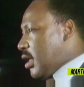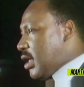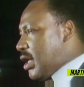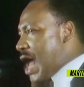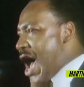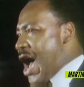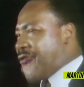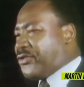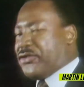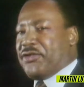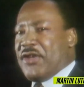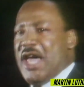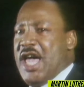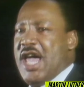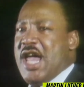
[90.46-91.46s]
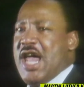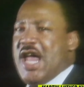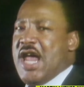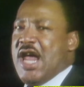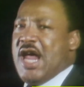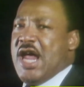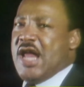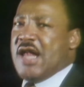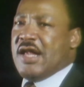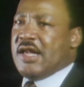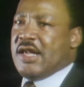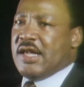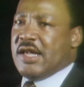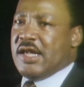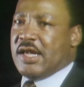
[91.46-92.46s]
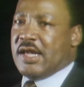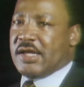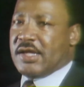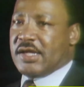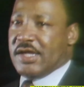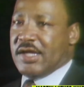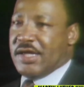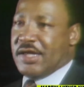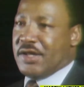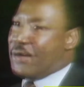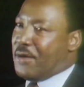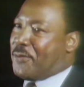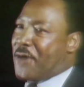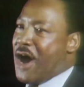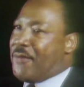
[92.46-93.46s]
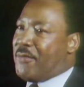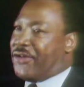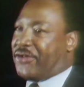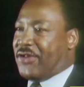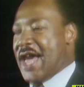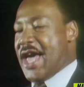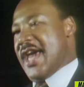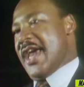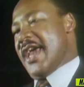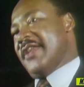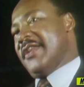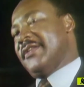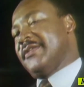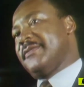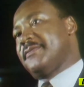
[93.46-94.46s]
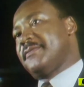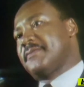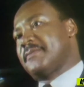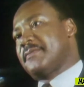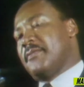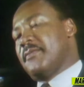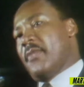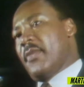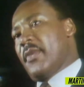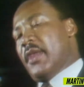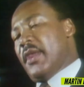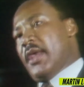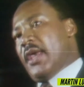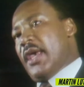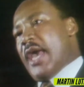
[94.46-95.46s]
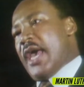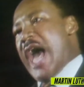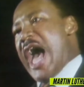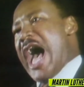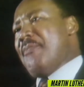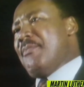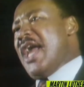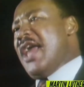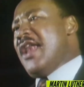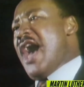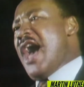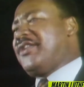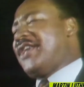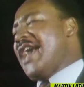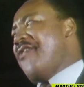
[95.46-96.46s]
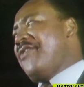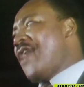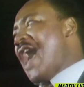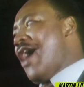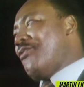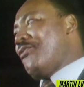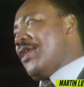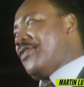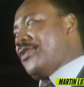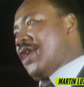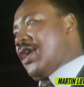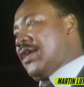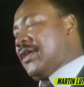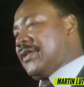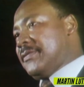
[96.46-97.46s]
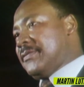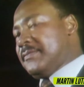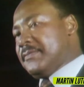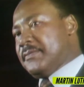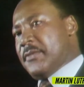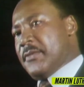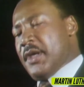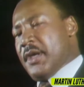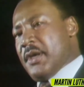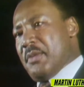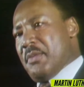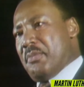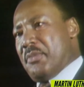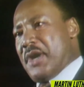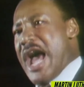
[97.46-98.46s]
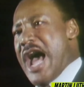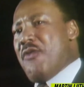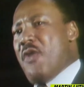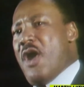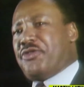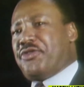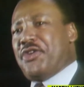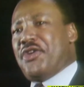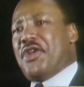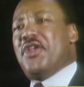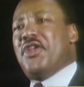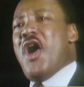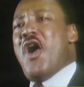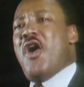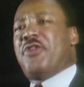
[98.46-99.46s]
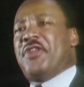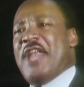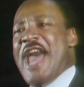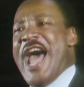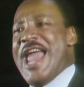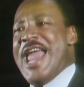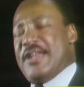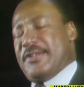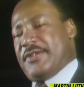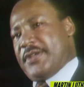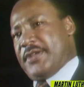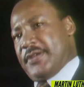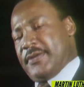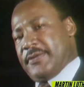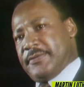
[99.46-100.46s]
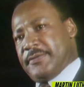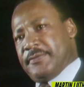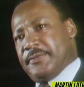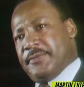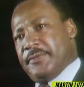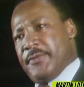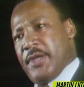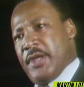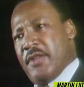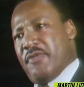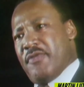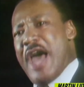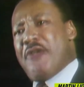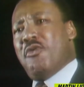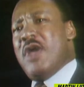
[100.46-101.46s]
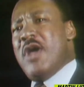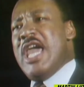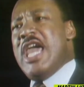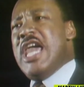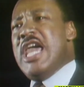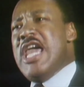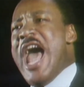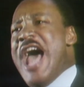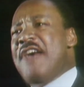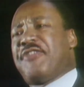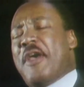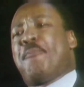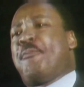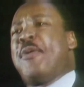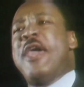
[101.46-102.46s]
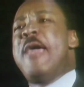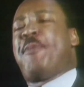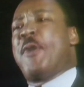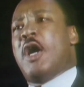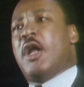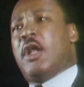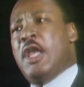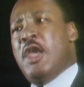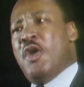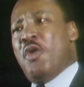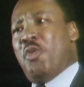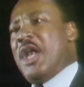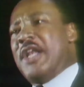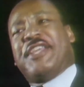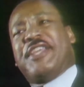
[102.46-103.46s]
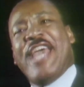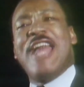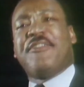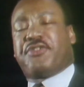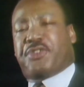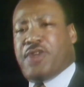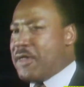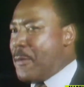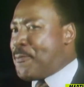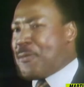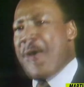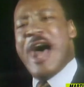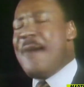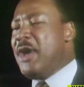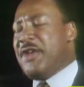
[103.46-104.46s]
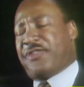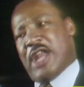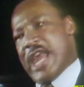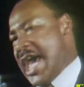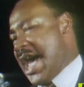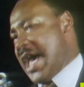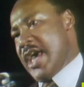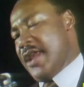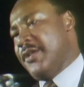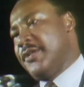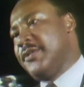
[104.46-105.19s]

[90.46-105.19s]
and I've seen the promised land. I may not get there with you, but I want you to know tonight that we as a people will get to the promised land.